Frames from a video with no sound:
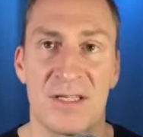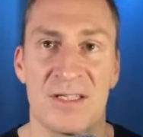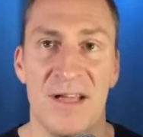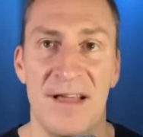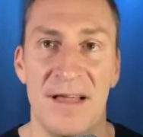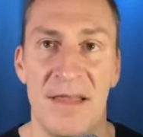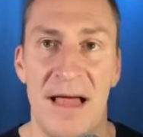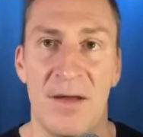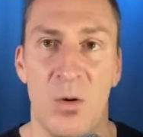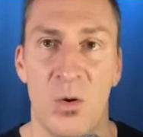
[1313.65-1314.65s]
saying
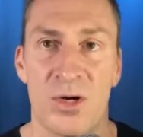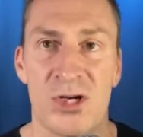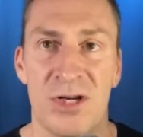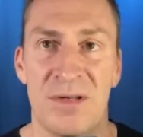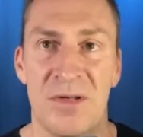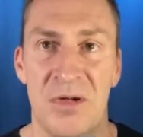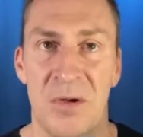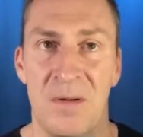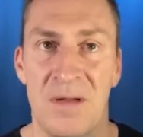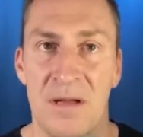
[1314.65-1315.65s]
that horse shit to you?